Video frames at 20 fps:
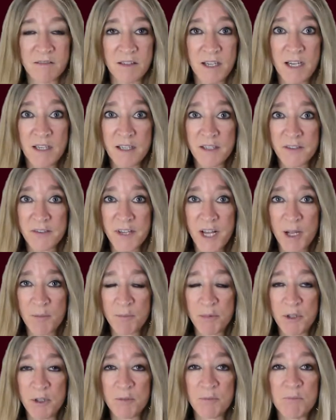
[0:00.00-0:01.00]
An
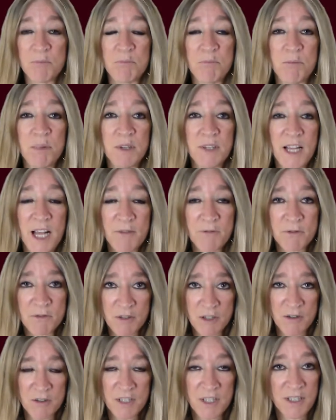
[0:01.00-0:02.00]
example,
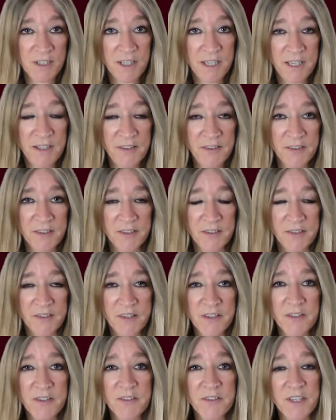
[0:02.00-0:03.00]
blepharochalasis.
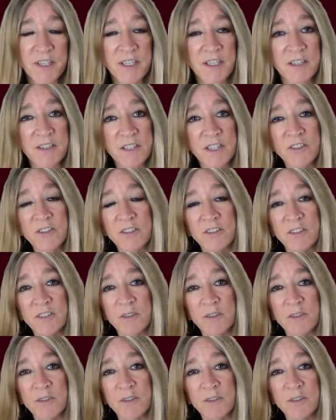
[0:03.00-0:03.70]
This is a condition